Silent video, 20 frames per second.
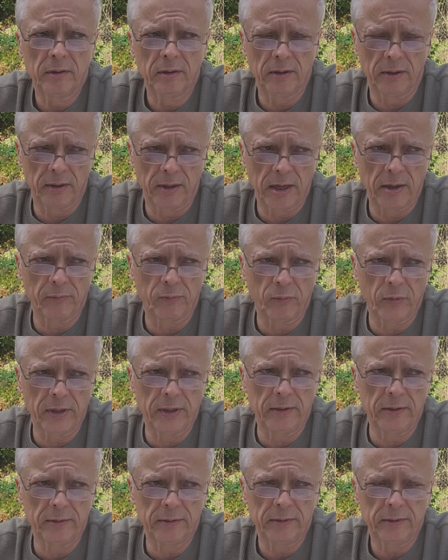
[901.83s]
and nap
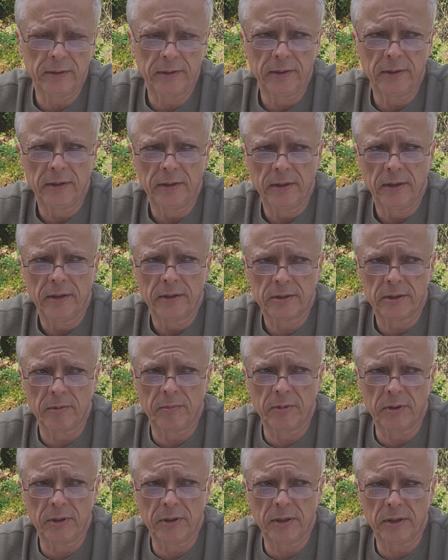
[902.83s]
well.
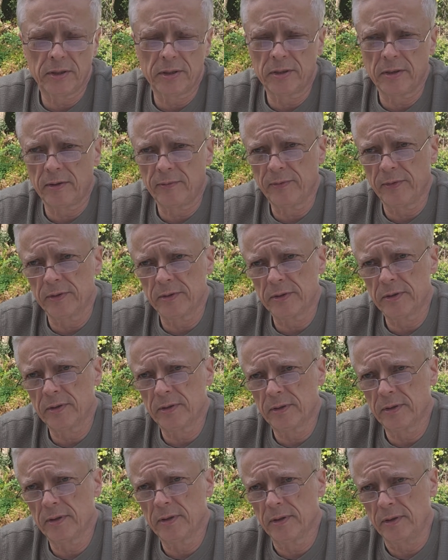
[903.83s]
Some of that stuff is
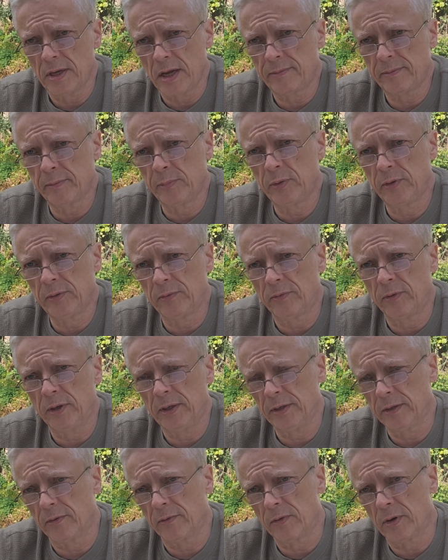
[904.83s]
nappable
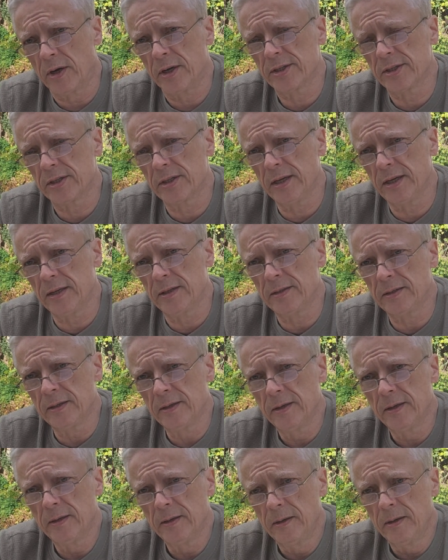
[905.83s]
in the raw state,
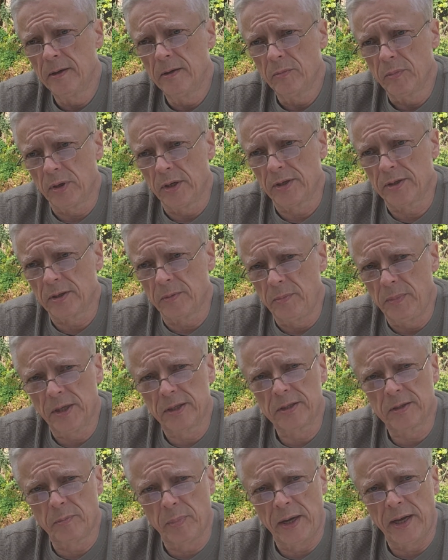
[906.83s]
but it's a
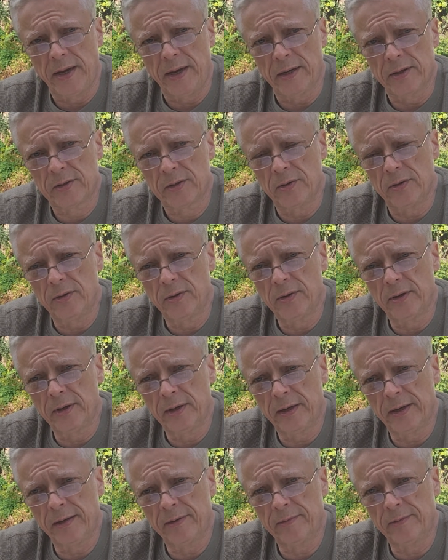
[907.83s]
mixed bag, so you're going to
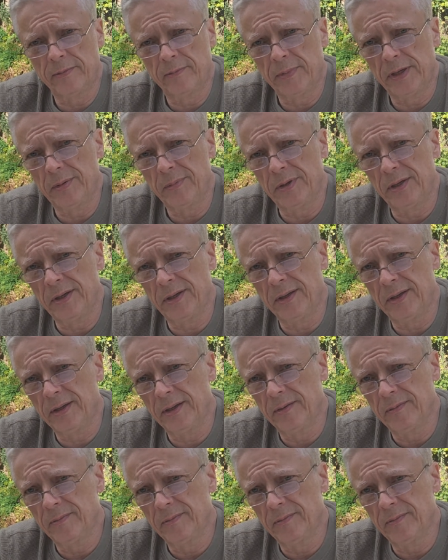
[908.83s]
have maybe